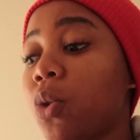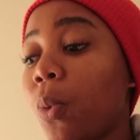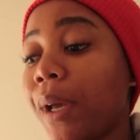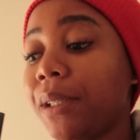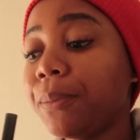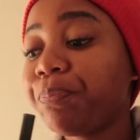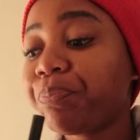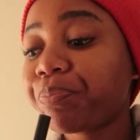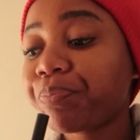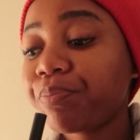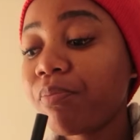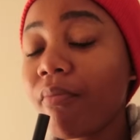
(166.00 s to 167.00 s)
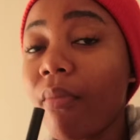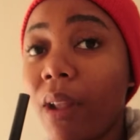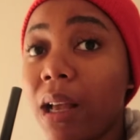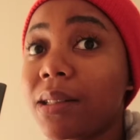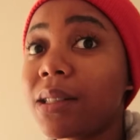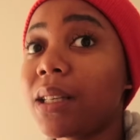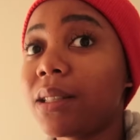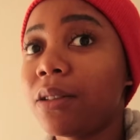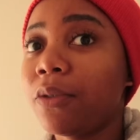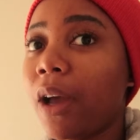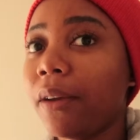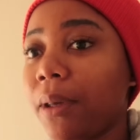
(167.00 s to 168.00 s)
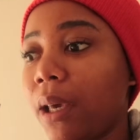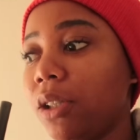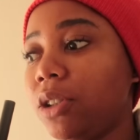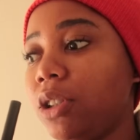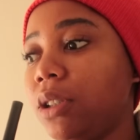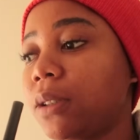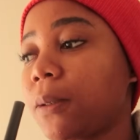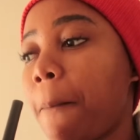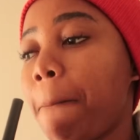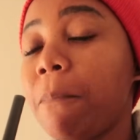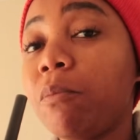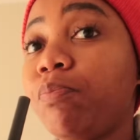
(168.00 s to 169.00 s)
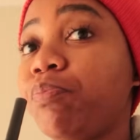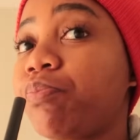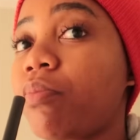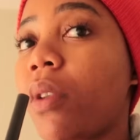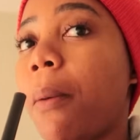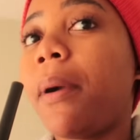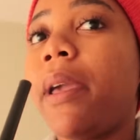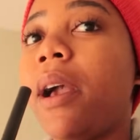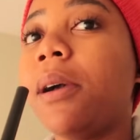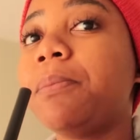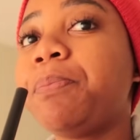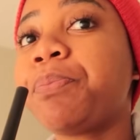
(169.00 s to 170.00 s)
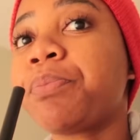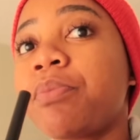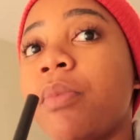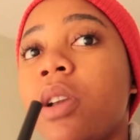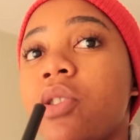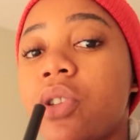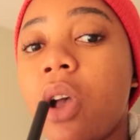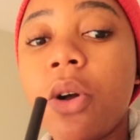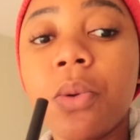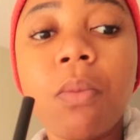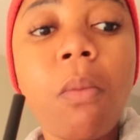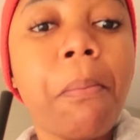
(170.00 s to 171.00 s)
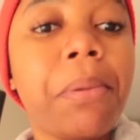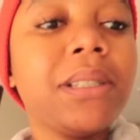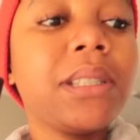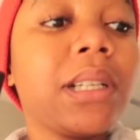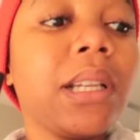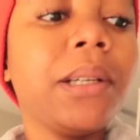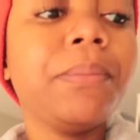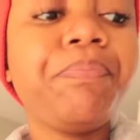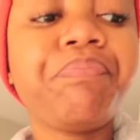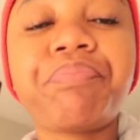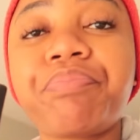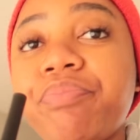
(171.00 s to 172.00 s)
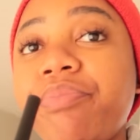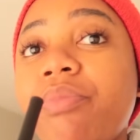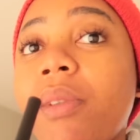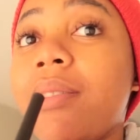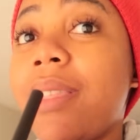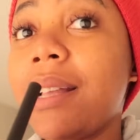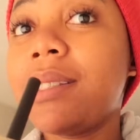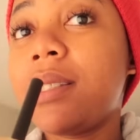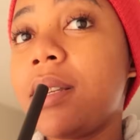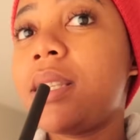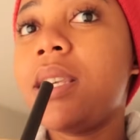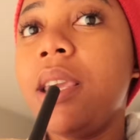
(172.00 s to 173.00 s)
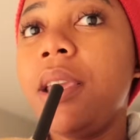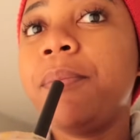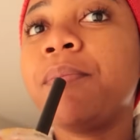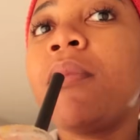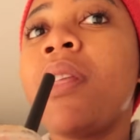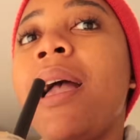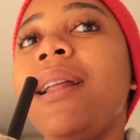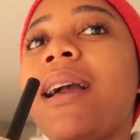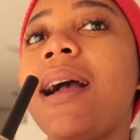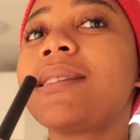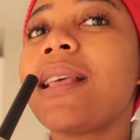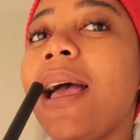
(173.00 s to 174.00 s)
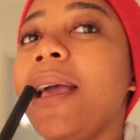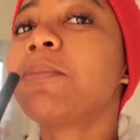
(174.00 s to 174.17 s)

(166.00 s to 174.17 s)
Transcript: weigh 65 kgs. But yeah, so basically that's the tea. And guys, I